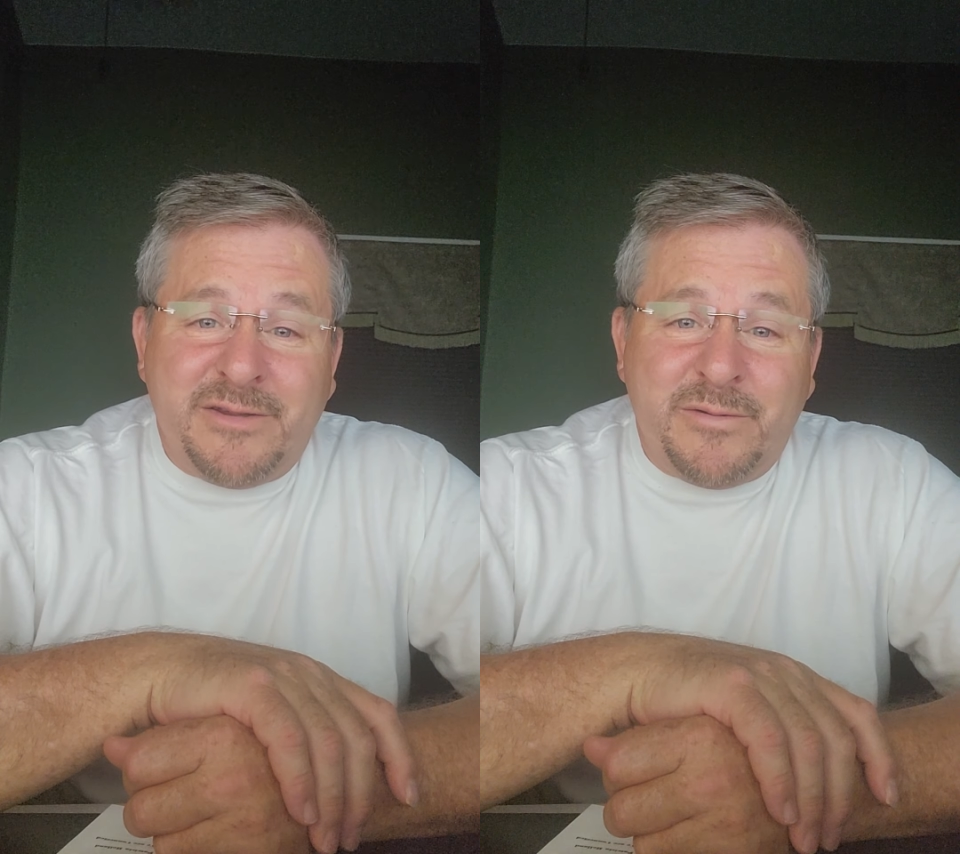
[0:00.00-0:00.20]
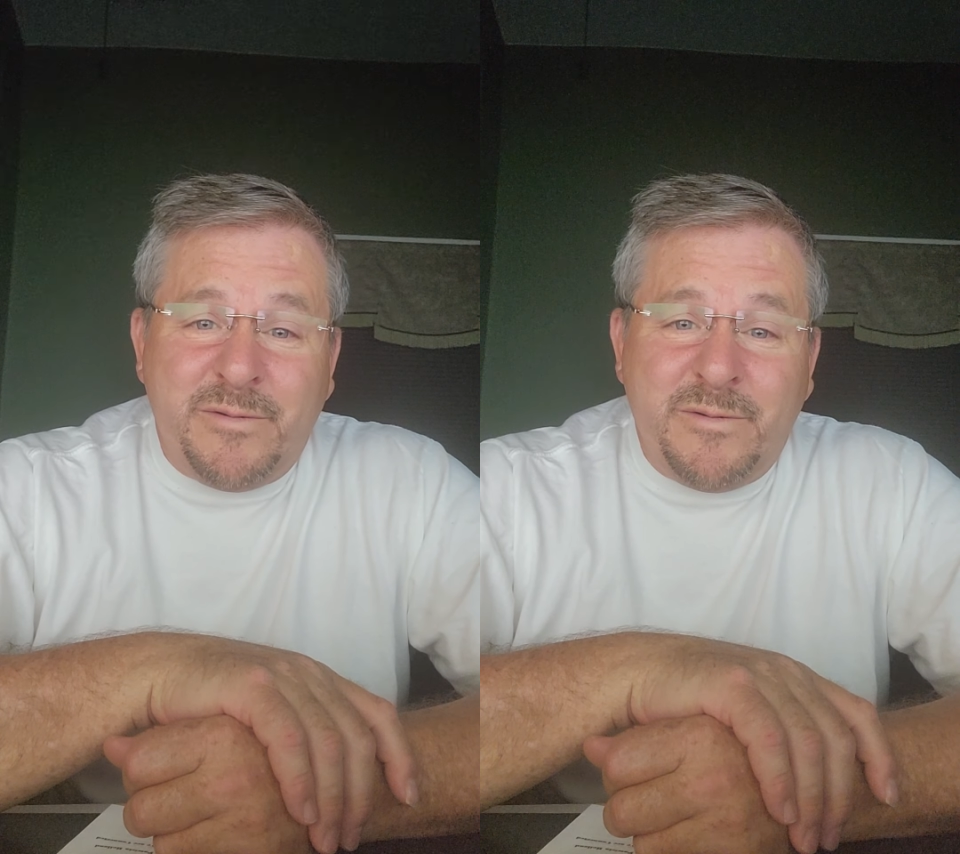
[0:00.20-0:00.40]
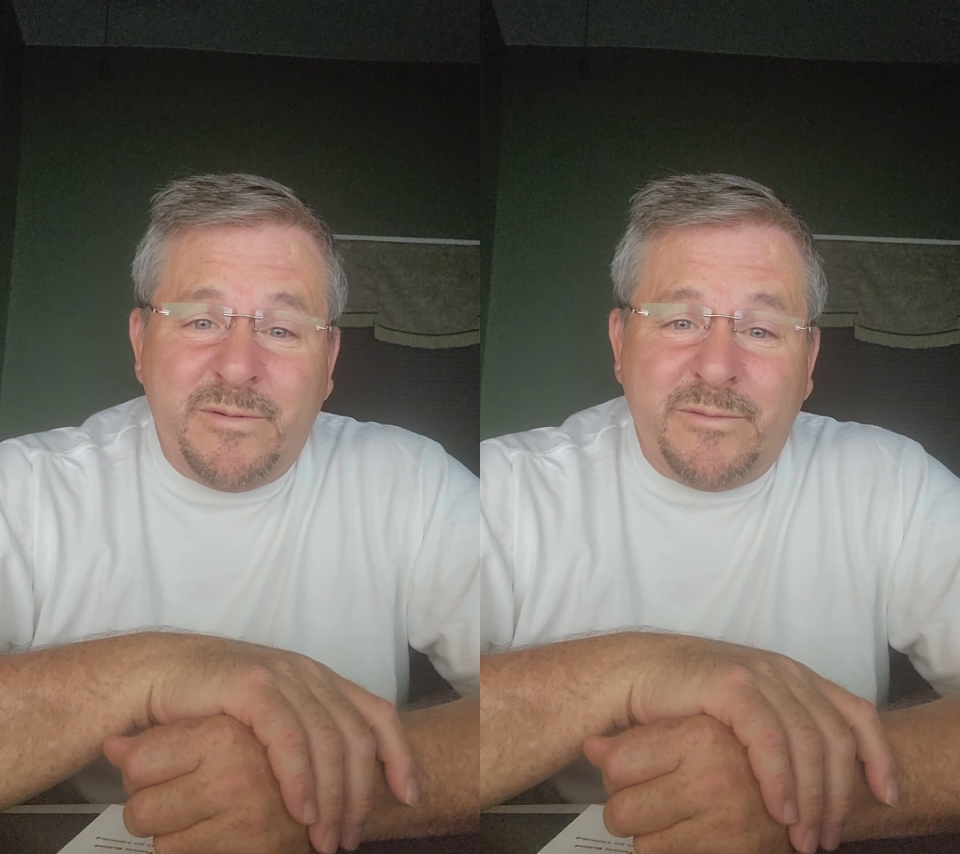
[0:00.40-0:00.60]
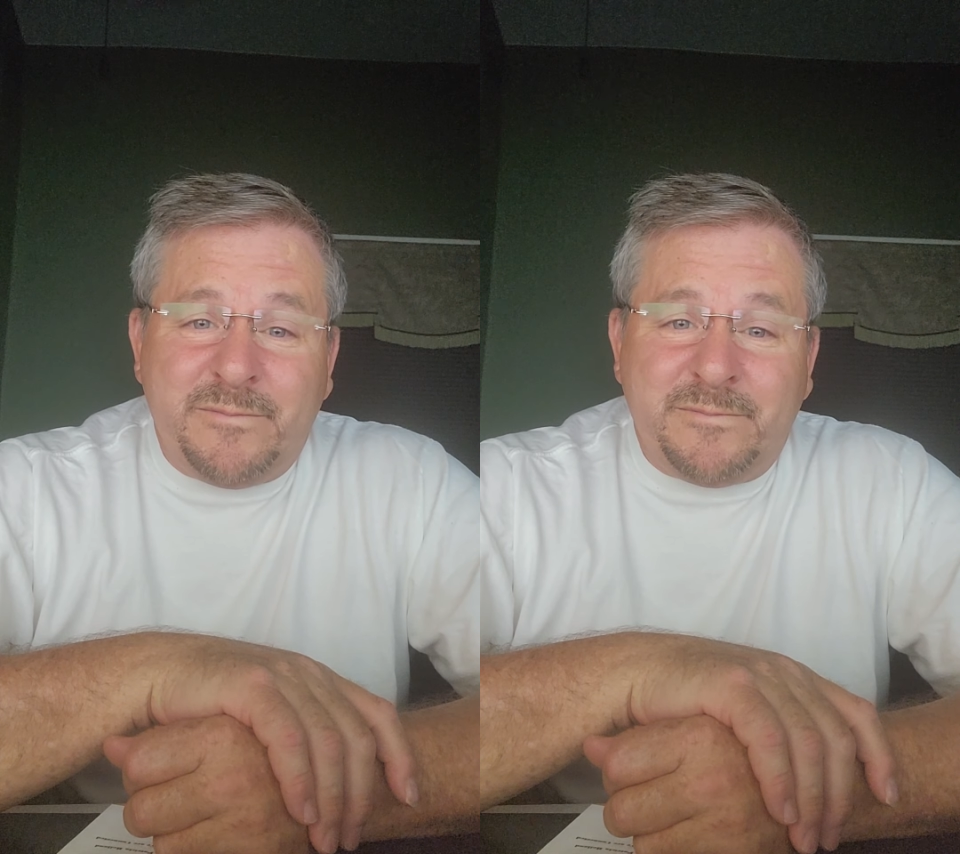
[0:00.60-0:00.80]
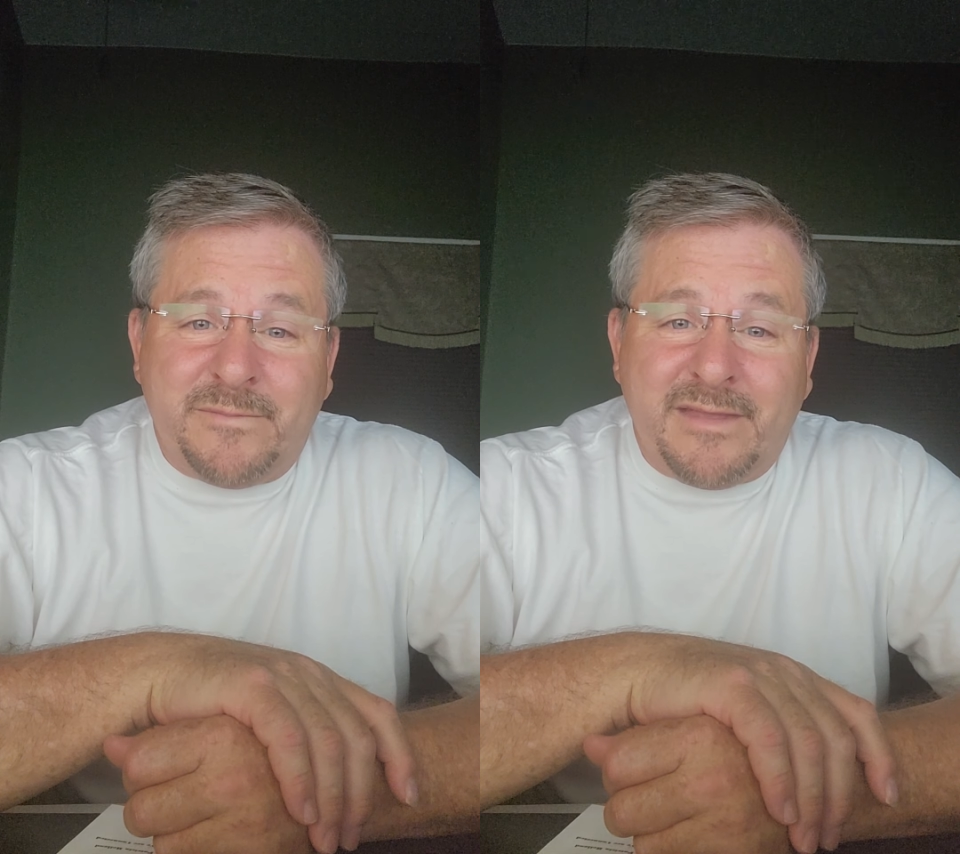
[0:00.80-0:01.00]
who
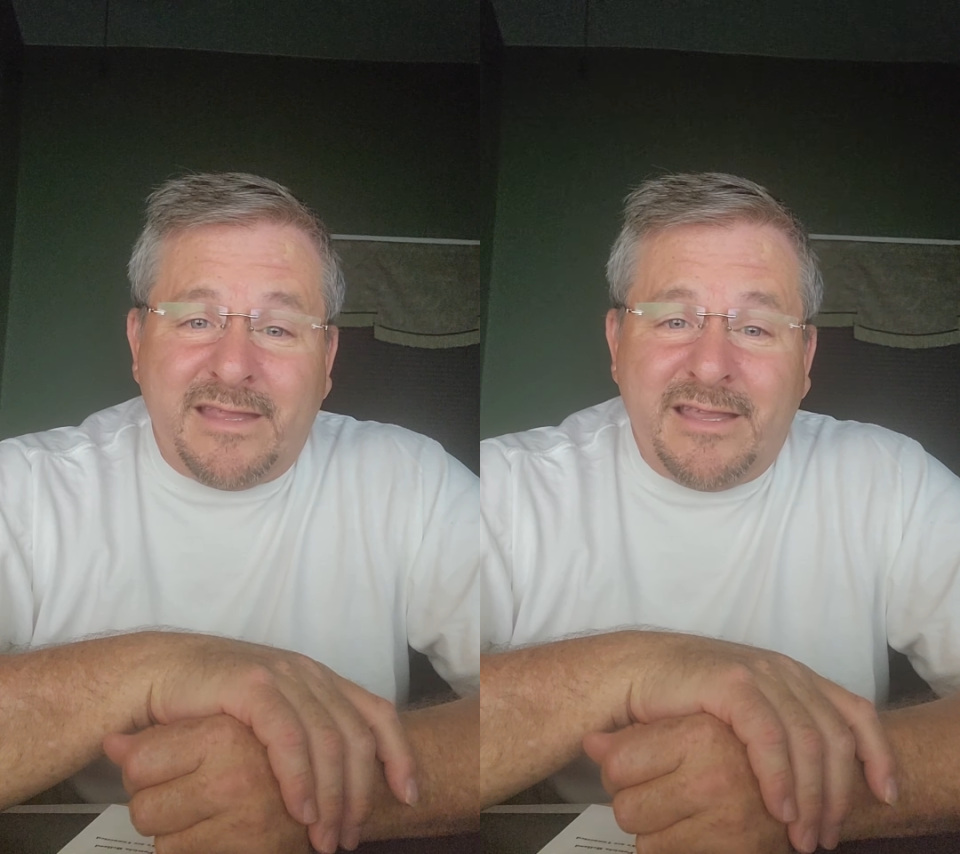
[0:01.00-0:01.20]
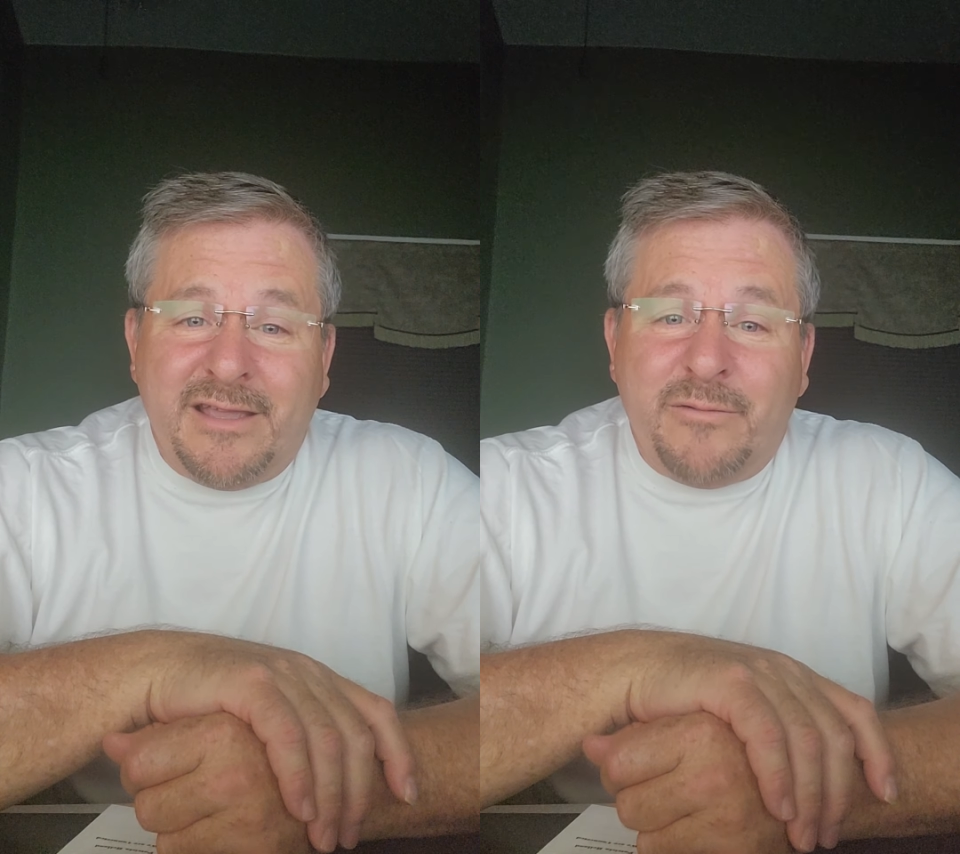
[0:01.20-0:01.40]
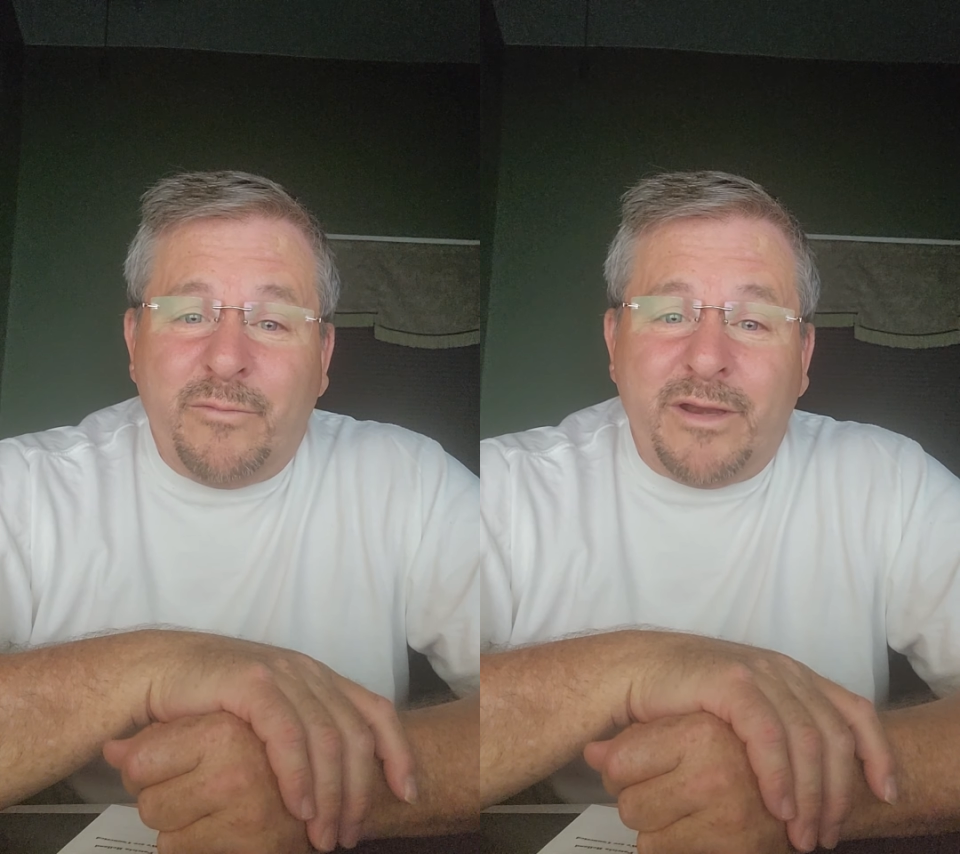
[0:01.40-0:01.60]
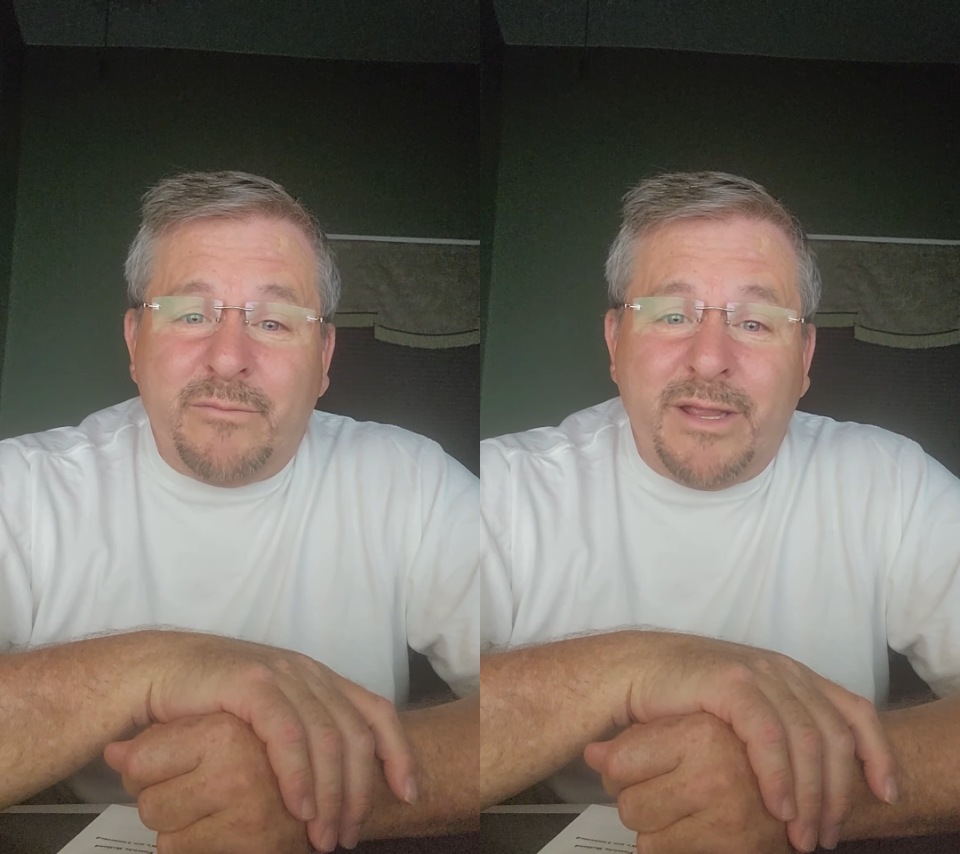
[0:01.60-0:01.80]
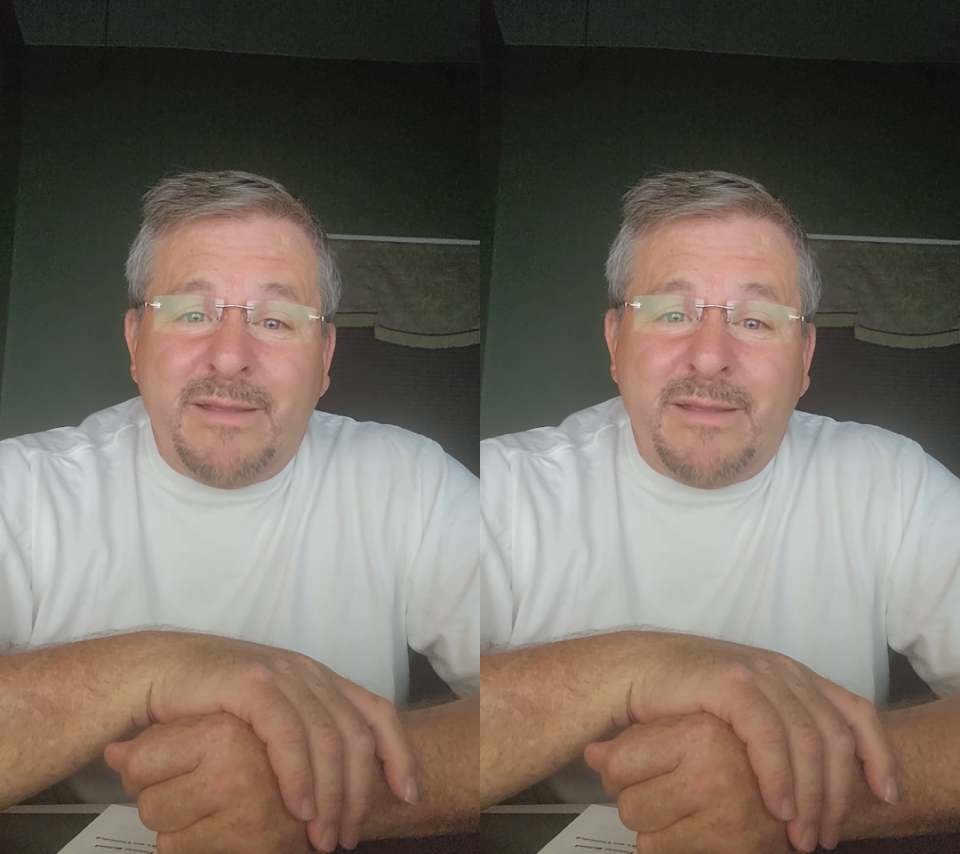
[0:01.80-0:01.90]
when